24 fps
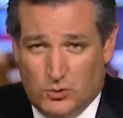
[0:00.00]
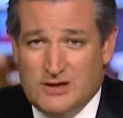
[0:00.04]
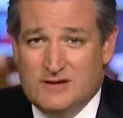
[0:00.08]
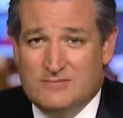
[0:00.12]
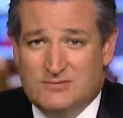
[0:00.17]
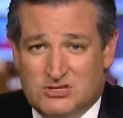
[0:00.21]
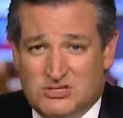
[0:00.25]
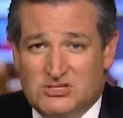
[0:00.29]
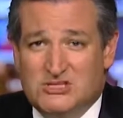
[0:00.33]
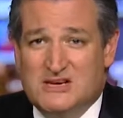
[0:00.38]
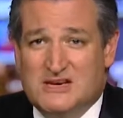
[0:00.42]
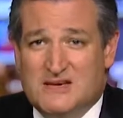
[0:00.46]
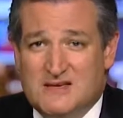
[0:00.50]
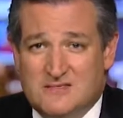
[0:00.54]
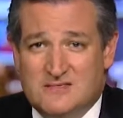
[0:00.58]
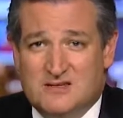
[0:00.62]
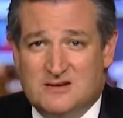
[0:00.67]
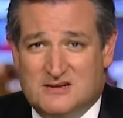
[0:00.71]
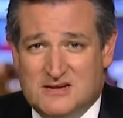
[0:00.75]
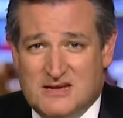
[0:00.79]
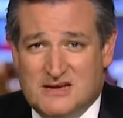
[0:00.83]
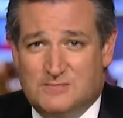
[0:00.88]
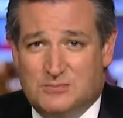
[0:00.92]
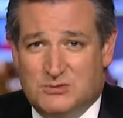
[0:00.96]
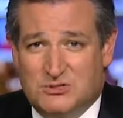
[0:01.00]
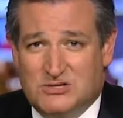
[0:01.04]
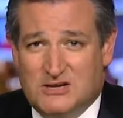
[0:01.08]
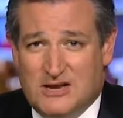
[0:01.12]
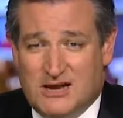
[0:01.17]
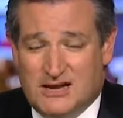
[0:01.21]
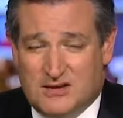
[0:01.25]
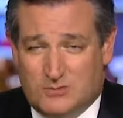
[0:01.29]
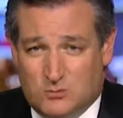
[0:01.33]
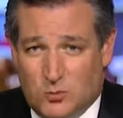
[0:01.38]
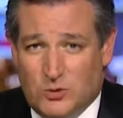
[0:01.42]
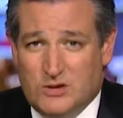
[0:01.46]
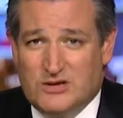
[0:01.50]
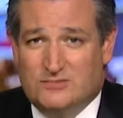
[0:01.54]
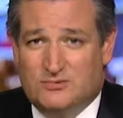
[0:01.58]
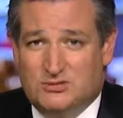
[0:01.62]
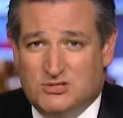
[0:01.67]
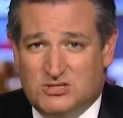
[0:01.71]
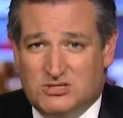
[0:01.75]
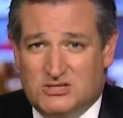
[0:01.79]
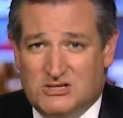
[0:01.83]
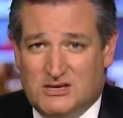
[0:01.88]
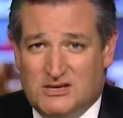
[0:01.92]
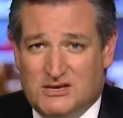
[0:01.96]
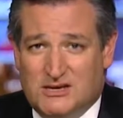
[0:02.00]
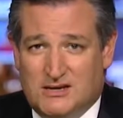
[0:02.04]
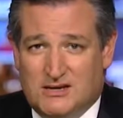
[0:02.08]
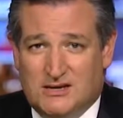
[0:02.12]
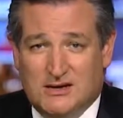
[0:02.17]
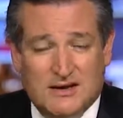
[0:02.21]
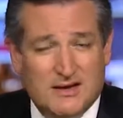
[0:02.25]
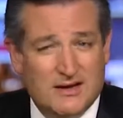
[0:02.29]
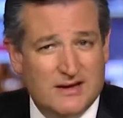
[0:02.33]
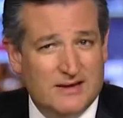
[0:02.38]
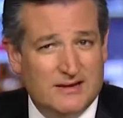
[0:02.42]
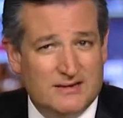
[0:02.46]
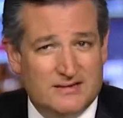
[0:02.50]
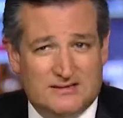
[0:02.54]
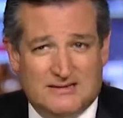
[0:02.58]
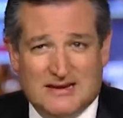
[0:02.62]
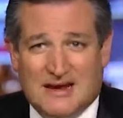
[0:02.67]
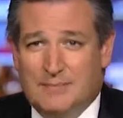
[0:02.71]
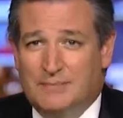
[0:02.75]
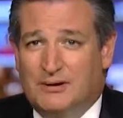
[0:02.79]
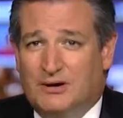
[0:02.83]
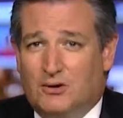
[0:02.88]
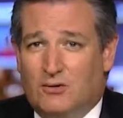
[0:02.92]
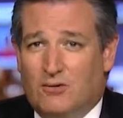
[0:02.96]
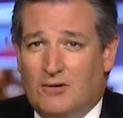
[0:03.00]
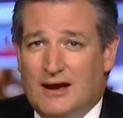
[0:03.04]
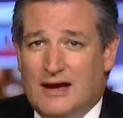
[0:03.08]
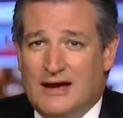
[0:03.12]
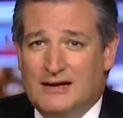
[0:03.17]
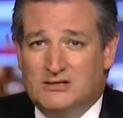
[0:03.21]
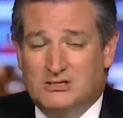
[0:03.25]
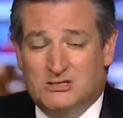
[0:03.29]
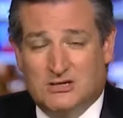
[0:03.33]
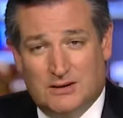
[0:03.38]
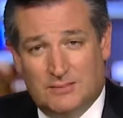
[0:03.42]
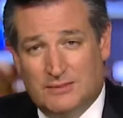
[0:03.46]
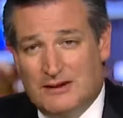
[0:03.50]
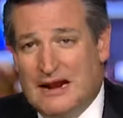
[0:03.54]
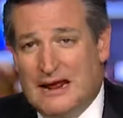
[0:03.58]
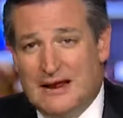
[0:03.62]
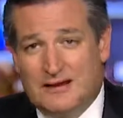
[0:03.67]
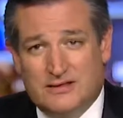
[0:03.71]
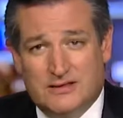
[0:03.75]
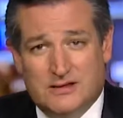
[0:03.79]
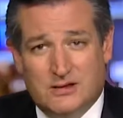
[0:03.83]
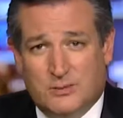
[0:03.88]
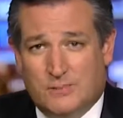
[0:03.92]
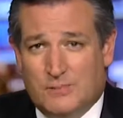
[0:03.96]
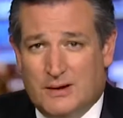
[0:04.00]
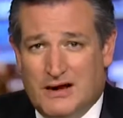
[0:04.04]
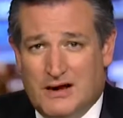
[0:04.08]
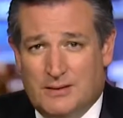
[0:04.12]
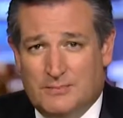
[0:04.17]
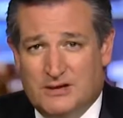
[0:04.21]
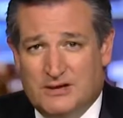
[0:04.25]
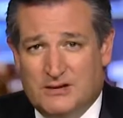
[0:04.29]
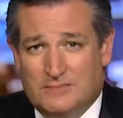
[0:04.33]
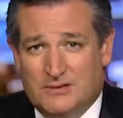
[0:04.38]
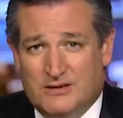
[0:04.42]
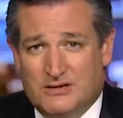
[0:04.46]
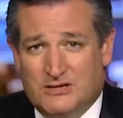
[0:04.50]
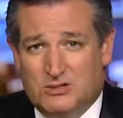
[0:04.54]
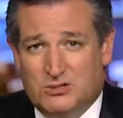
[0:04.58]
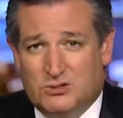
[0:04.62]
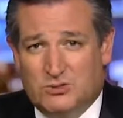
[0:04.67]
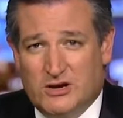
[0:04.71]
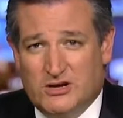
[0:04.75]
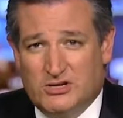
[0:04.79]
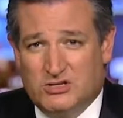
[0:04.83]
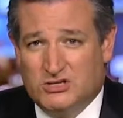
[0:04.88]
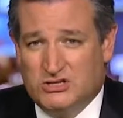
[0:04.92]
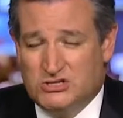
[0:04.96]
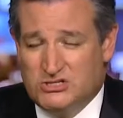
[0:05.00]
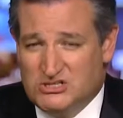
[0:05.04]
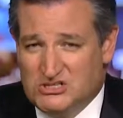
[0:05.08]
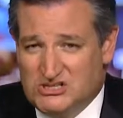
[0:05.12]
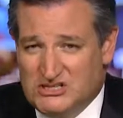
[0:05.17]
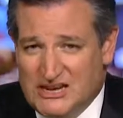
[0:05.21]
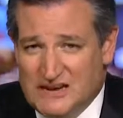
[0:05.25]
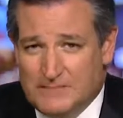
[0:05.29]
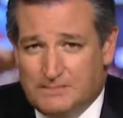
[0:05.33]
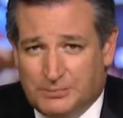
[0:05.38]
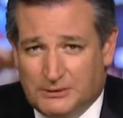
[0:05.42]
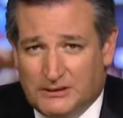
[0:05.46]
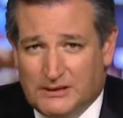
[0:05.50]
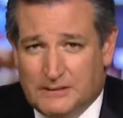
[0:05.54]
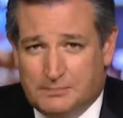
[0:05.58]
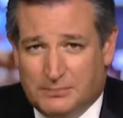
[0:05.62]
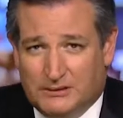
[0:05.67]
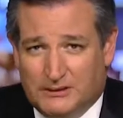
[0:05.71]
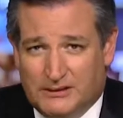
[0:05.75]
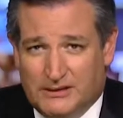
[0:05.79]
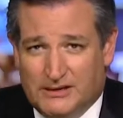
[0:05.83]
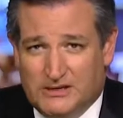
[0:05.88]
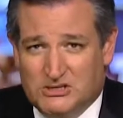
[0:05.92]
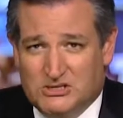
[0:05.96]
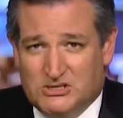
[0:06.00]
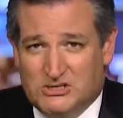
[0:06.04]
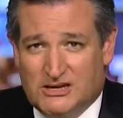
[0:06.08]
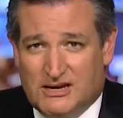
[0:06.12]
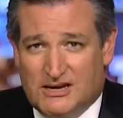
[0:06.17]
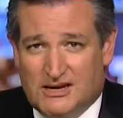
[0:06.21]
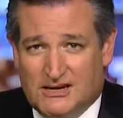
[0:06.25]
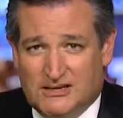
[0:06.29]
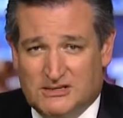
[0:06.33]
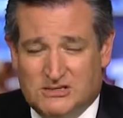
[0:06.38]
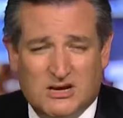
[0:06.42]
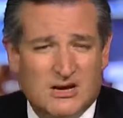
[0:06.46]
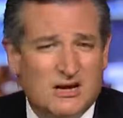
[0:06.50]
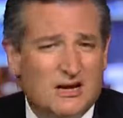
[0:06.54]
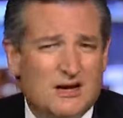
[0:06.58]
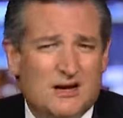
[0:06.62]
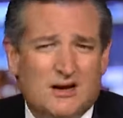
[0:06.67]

We've seen the deep state. We've seen Democrats coming out of the Obama administration deeply politicized